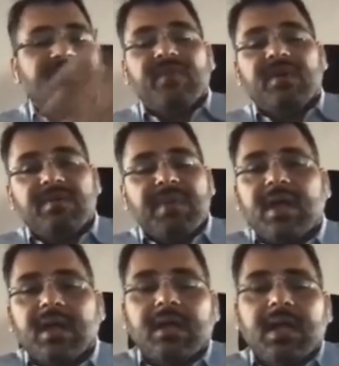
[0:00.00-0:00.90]
I have
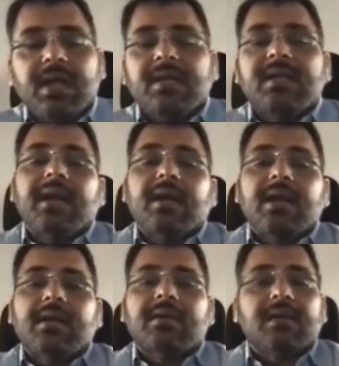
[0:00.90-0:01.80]
my colleagues
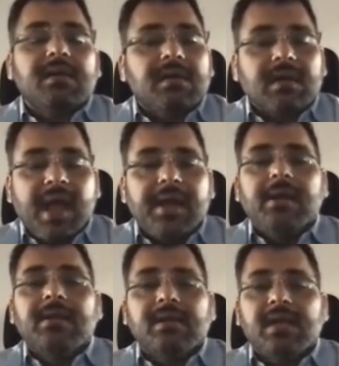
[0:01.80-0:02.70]
and
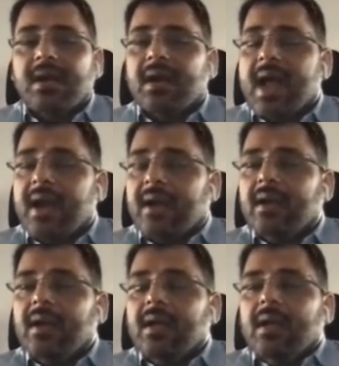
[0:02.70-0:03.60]
ex-clients there
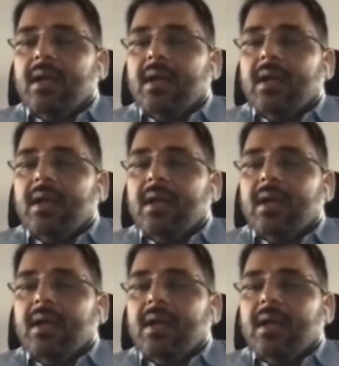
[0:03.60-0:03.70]
and